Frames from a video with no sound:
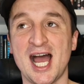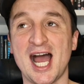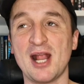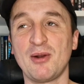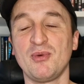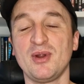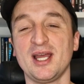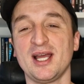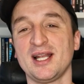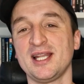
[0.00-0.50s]
I
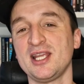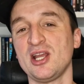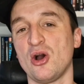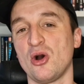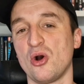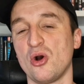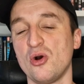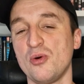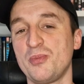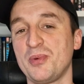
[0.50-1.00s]
really
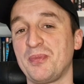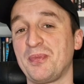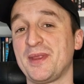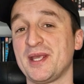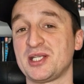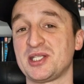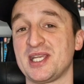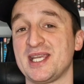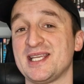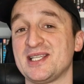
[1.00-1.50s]
hope
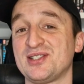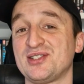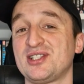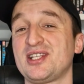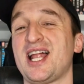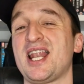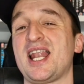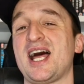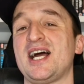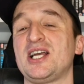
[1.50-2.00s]
this isn't
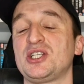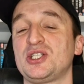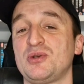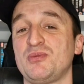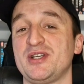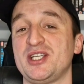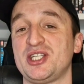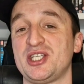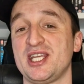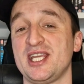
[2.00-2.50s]
the last
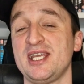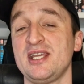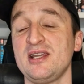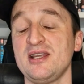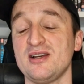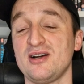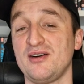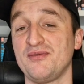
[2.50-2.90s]
we see